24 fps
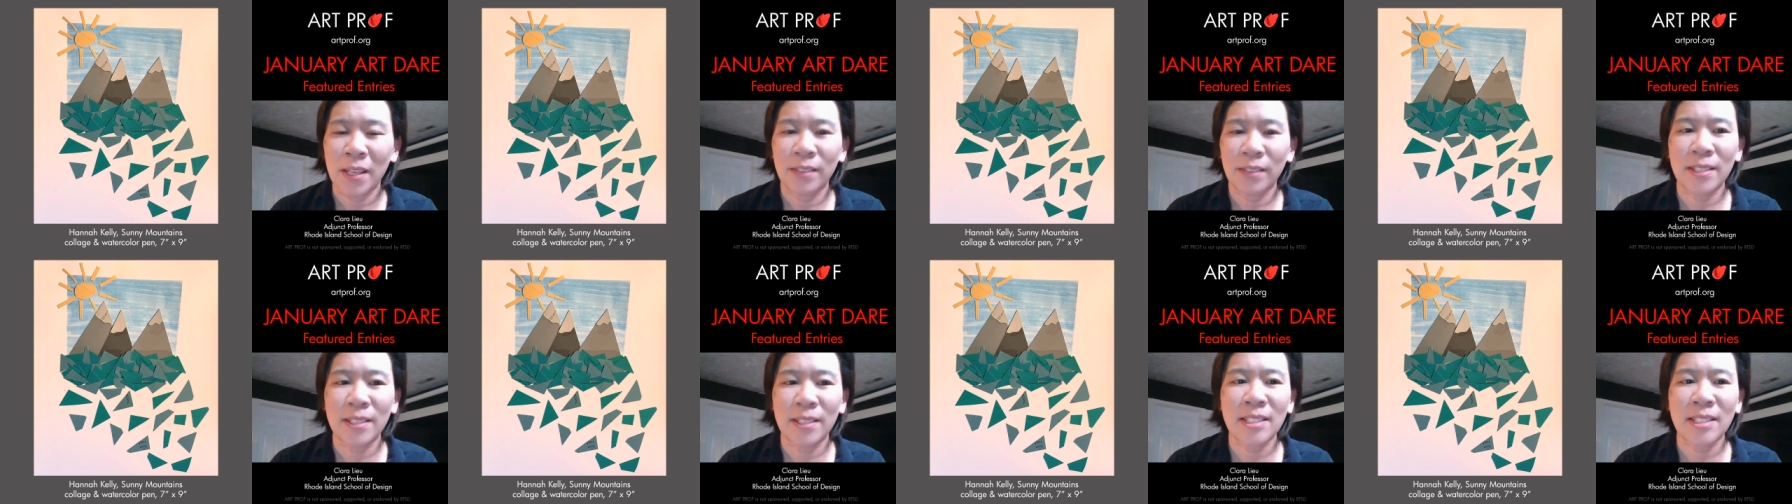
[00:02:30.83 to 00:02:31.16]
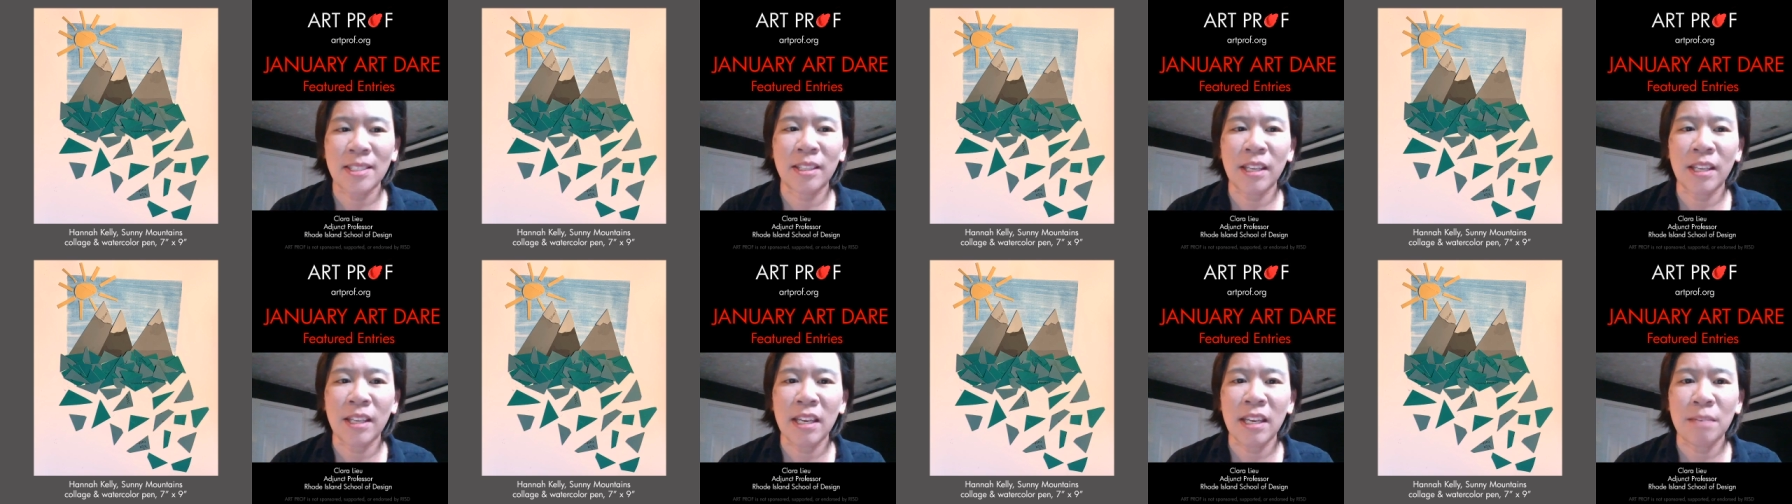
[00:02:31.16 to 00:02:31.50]
this
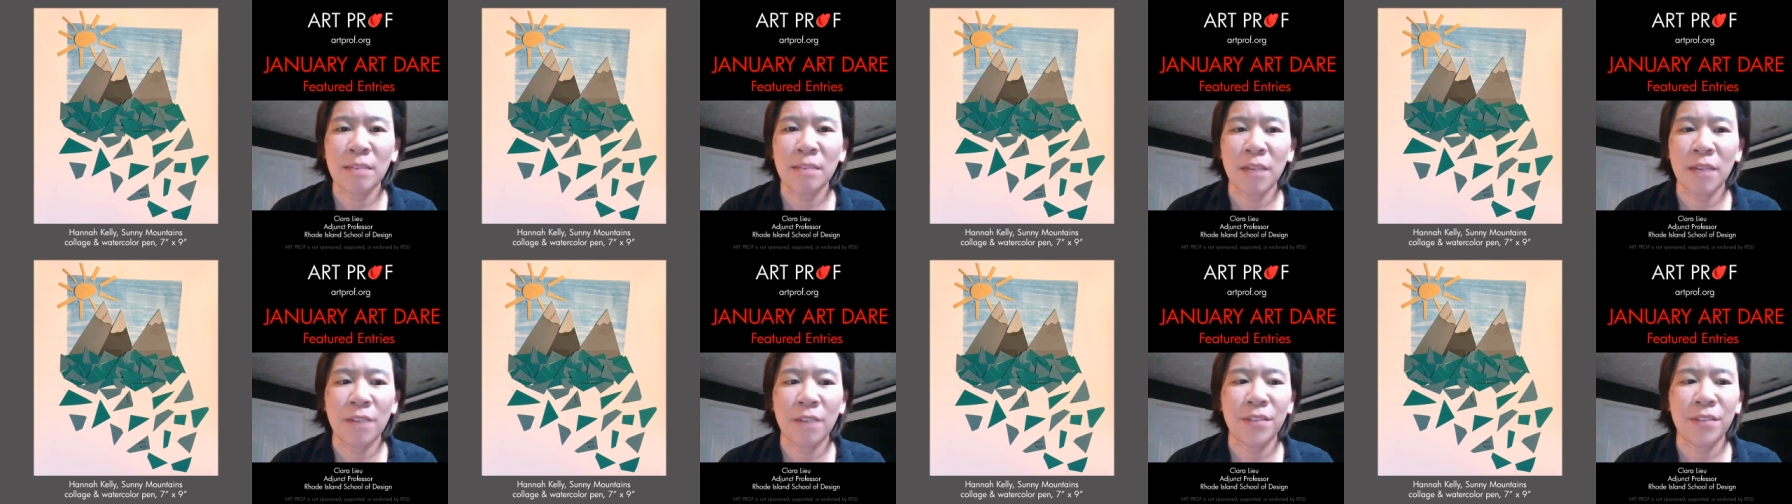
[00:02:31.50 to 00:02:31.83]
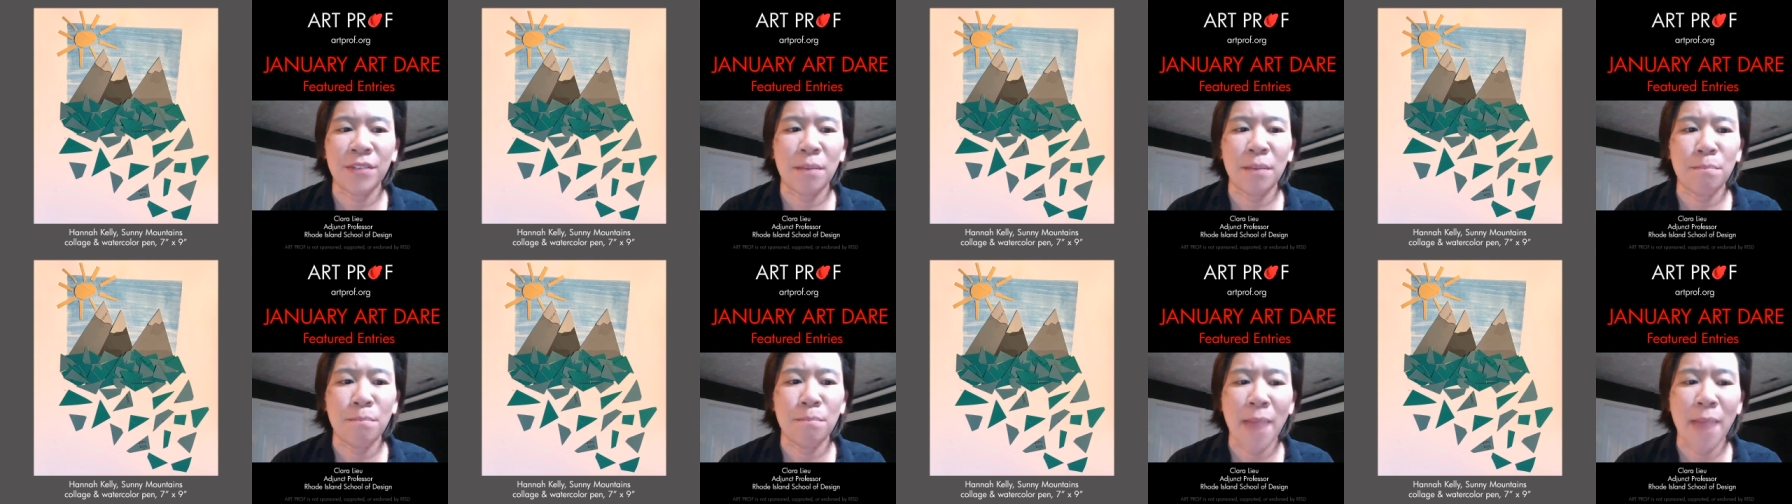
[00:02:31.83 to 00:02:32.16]
theme of
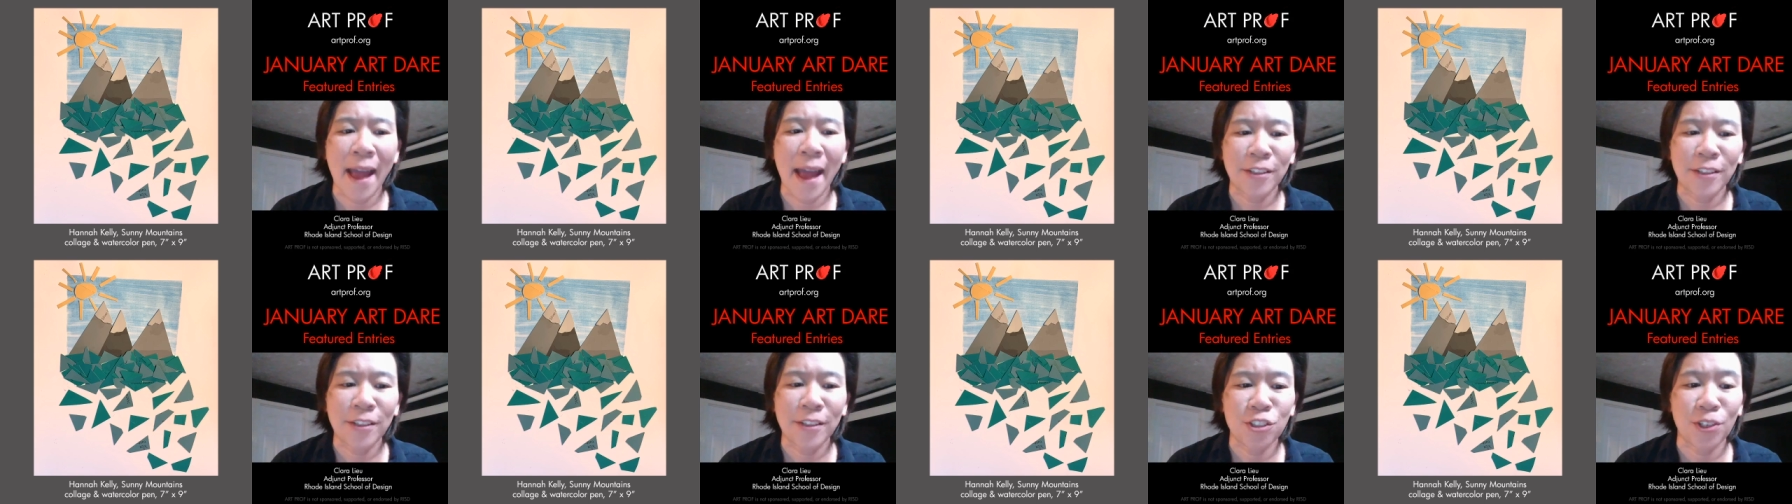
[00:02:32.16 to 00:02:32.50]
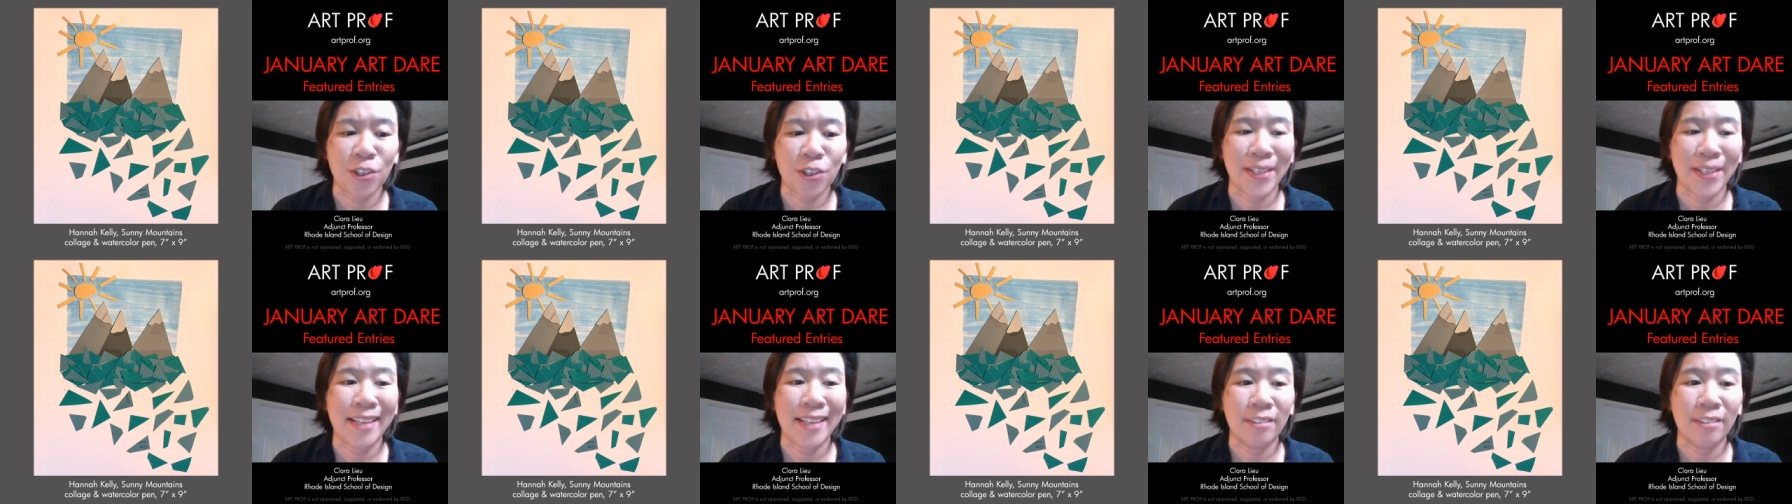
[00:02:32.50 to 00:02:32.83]
an
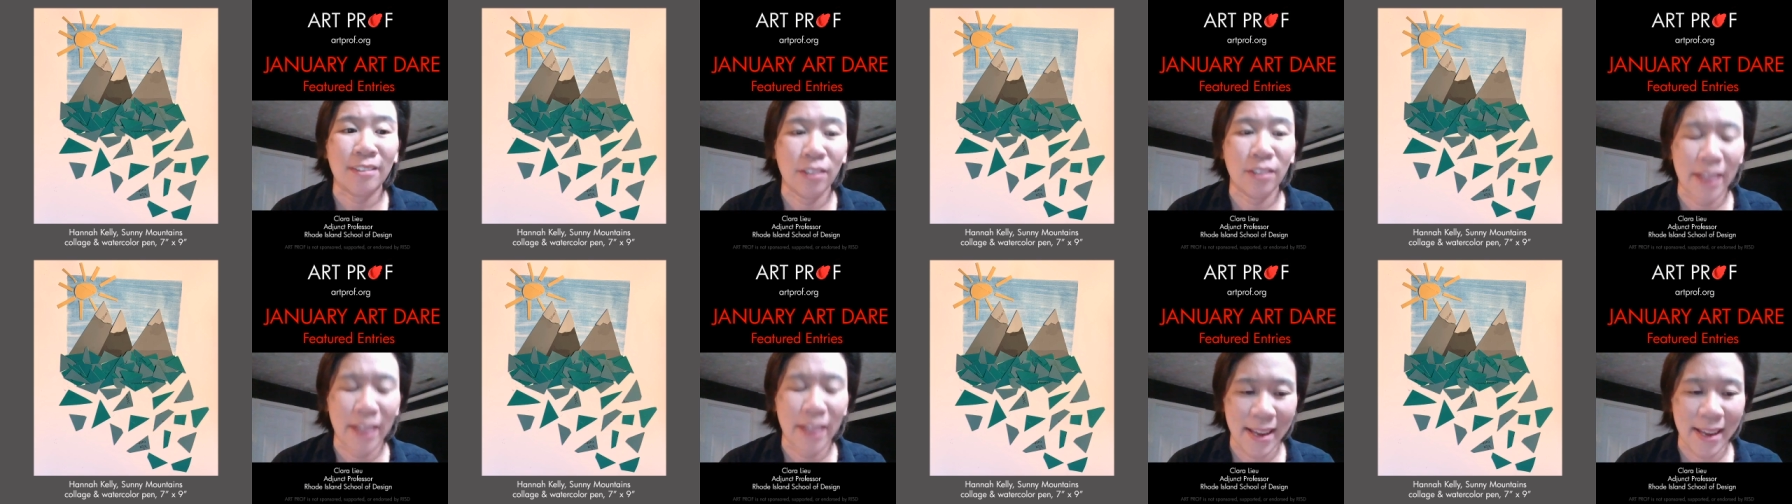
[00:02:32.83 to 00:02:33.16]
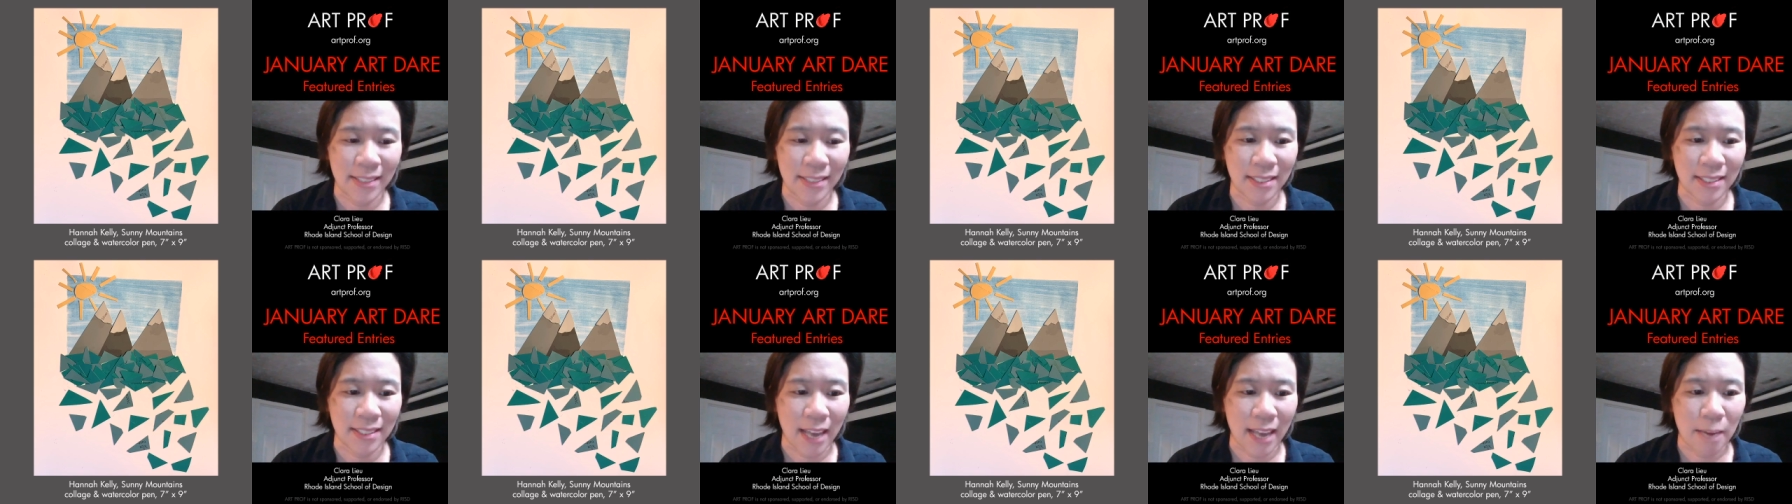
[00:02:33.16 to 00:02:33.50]
imaginary
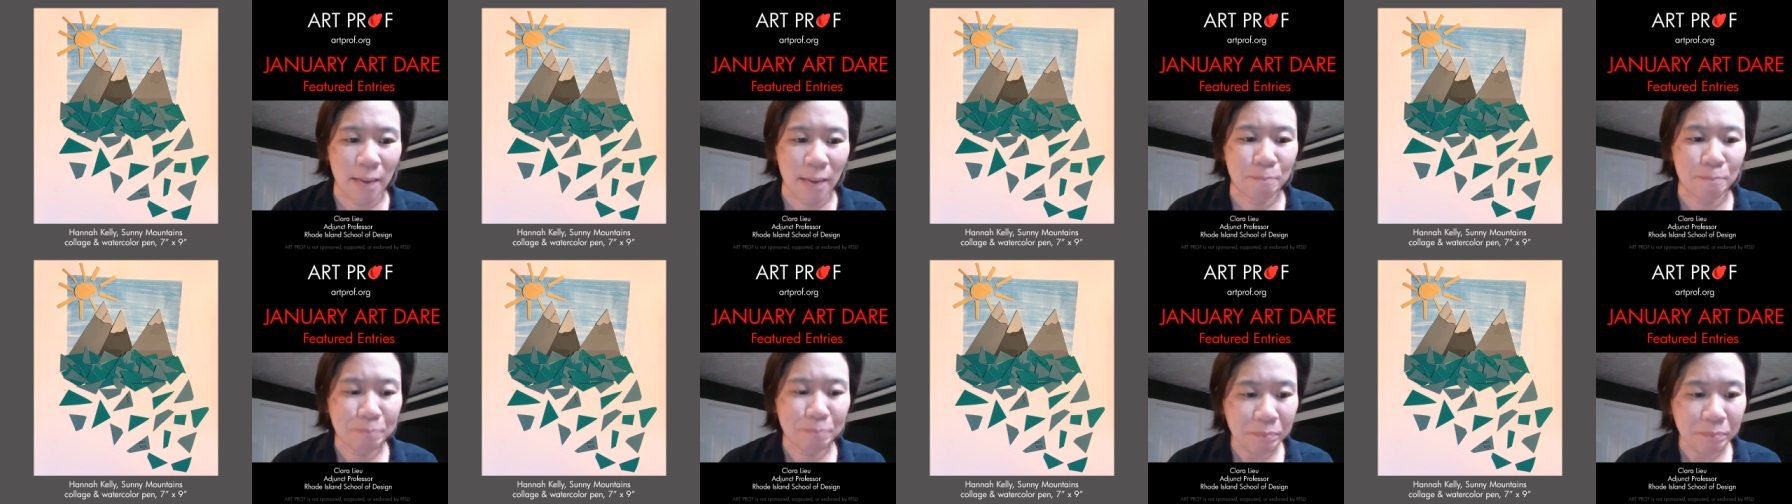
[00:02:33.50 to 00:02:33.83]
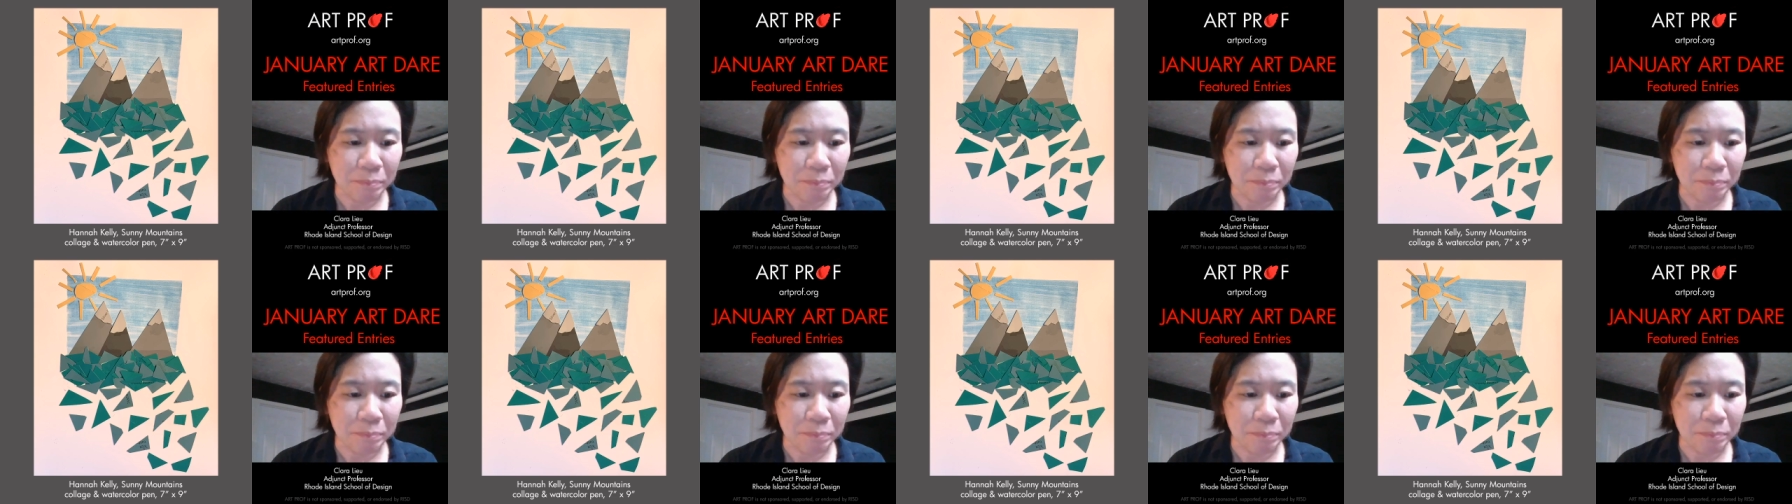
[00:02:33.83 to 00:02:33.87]
landscape?